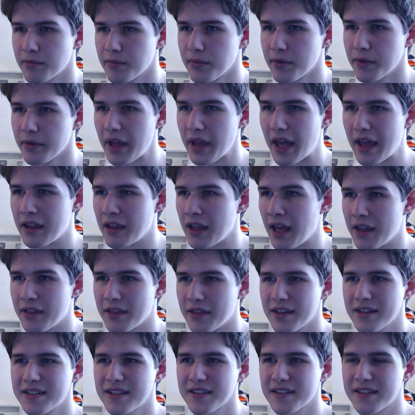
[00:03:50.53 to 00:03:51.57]
and
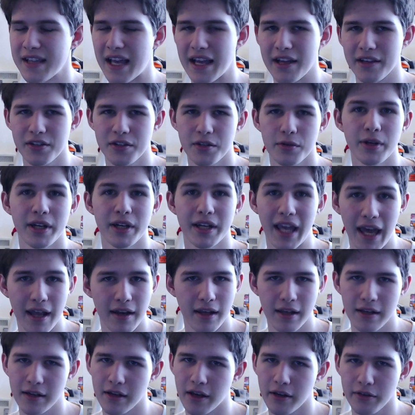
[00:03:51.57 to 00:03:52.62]
this is thanks to, again,
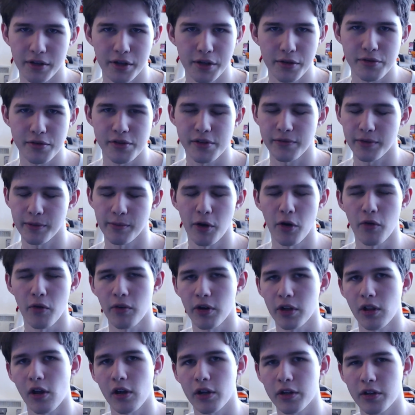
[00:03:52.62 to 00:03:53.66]
another user from
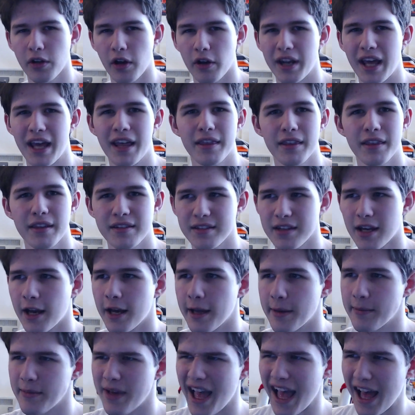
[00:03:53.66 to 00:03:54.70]
overclock.net, this
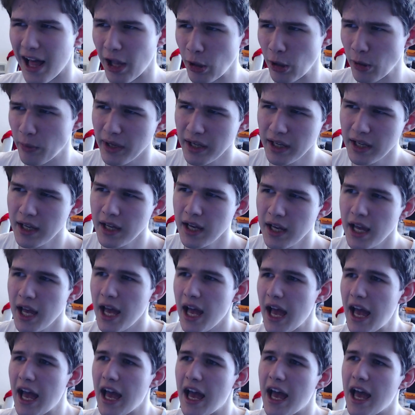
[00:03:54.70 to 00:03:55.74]
time Helm,
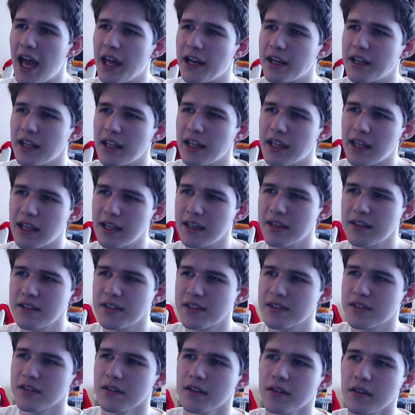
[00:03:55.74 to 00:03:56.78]
and
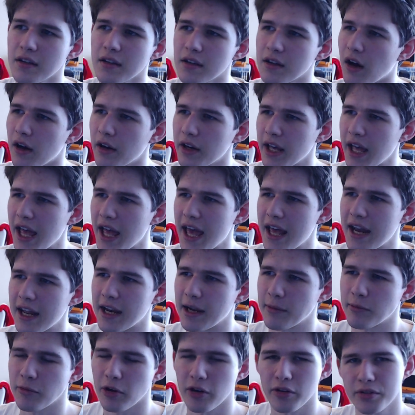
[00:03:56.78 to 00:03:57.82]
he's gone ahead, and
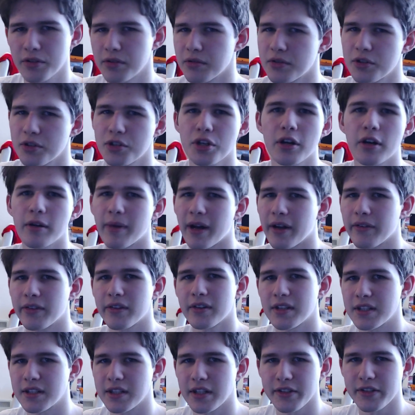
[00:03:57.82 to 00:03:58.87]
I'm not sure about the
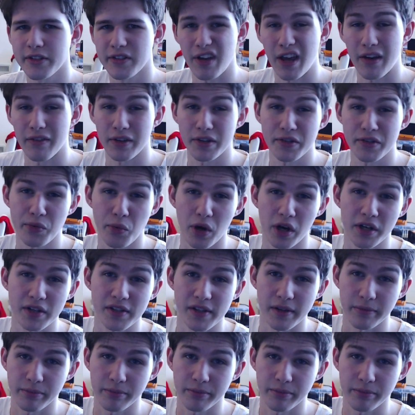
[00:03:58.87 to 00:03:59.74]
details of how this works. I'm